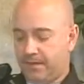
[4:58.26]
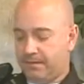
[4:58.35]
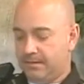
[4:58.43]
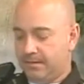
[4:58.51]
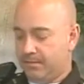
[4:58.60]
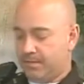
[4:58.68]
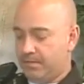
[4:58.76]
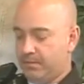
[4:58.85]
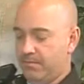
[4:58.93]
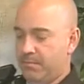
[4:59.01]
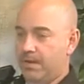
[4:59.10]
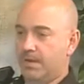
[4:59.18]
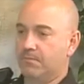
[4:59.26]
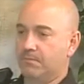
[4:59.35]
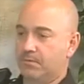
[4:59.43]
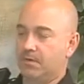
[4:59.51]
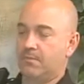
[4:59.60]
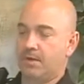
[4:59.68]
that's one of
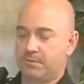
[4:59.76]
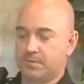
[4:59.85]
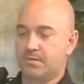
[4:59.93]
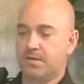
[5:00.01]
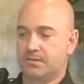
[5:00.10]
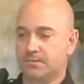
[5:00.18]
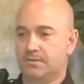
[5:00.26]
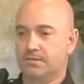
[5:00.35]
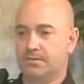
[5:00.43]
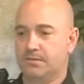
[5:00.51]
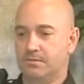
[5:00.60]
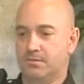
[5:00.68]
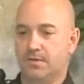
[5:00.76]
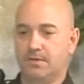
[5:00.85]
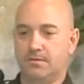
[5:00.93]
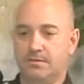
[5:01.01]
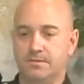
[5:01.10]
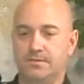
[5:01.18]
my responsibilities as
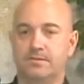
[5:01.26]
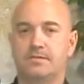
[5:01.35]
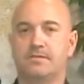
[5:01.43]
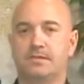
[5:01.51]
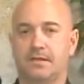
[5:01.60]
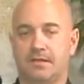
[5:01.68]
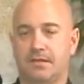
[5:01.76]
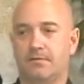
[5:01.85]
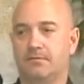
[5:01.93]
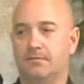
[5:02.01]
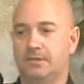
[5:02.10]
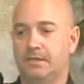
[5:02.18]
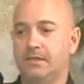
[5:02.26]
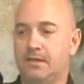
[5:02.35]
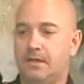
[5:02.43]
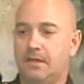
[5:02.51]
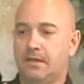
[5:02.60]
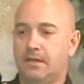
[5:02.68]
well, is assisting the elderly.
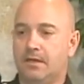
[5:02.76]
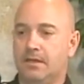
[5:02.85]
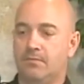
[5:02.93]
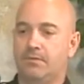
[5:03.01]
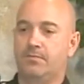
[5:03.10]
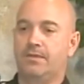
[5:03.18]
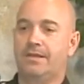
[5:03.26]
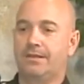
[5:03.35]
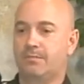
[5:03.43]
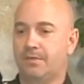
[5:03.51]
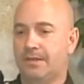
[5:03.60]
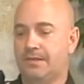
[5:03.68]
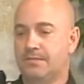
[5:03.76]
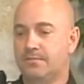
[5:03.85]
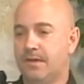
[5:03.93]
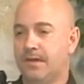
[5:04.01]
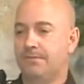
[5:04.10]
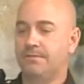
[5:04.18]
If we get complaints
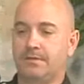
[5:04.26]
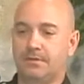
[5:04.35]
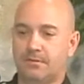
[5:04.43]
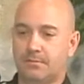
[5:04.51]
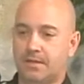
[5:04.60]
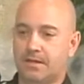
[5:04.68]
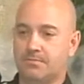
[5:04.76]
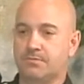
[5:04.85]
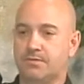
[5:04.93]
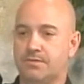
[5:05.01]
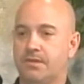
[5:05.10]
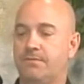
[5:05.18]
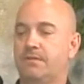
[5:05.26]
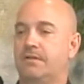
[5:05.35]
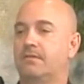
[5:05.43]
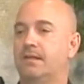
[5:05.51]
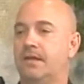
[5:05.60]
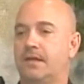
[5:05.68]
about possible
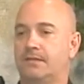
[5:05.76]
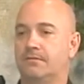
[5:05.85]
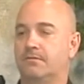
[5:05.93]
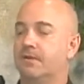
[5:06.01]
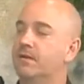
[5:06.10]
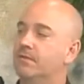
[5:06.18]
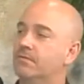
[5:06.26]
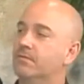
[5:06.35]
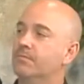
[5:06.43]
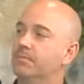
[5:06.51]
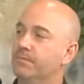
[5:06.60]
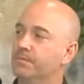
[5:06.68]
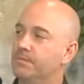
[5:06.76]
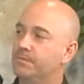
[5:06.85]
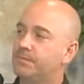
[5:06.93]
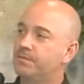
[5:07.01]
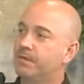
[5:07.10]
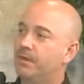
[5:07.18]
self-neglect or elder
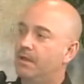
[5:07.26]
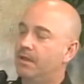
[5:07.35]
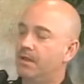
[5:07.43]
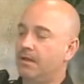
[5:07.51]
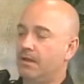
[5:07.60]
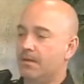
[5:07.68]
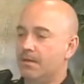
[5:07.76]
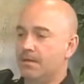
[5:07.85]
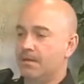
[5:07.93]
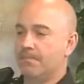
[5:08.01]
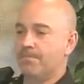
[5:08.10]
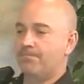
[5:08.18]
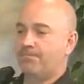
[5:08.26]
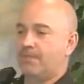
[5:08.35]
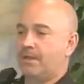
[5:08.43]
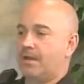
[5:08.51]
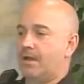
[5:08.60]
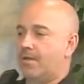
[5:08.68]
abuse, I'm
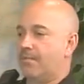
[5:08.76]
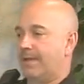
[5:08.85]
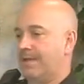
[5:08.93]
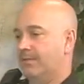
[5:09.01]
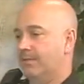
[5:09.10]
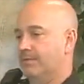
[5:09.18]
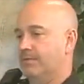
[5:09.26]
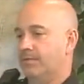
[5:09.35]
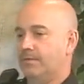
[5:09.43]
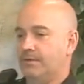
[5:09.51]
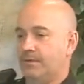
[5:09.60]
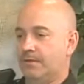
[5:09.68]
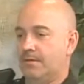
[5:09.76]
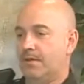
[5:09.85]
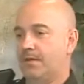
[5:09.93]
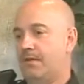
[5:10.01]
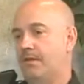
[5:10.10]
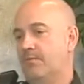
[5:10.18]
able to
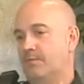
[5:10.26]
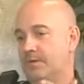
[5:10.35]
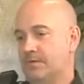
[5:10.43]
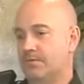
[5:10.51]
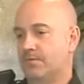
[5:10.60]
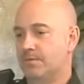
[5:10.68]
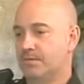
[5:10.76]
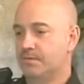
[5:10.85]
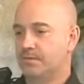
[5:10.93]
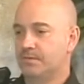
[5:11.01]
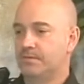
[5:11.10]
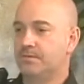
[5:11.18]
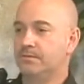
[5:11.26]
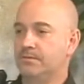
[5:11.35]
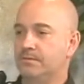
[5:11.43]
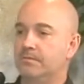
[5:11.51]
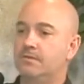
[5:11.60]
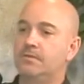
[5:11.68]
allocate resources
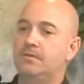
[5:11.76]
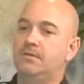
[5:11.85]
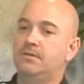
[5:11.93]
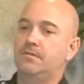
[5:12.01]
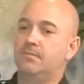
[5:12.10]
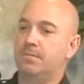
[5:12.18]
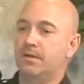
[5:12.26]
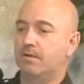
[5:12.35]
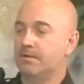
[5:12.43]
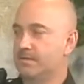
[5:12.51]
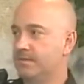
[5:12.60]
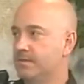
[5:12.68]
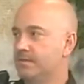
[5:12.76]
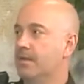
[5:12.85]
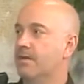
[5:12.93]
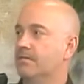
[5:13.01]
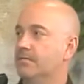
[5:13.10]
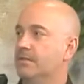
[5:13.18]
to better assist the
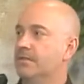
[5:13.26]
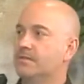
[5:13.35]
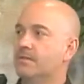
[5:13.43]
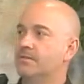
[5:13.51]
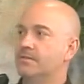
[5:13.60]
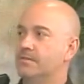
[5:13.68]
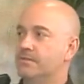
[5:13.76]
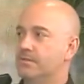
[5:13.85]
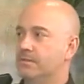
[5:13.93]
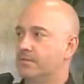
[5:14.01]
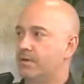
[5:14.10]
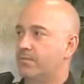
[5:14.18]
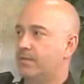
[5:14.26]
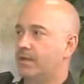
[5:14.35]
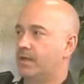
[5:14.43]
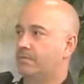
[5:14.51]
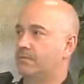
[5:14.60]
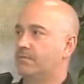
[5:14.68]
elderly, such as adult
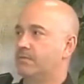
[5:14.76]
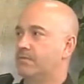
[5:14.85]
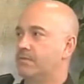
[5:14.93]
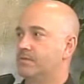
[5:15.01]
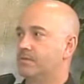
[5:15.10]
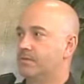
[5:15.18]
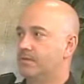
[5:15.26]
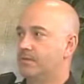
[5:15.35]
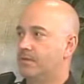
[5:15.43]
protective services,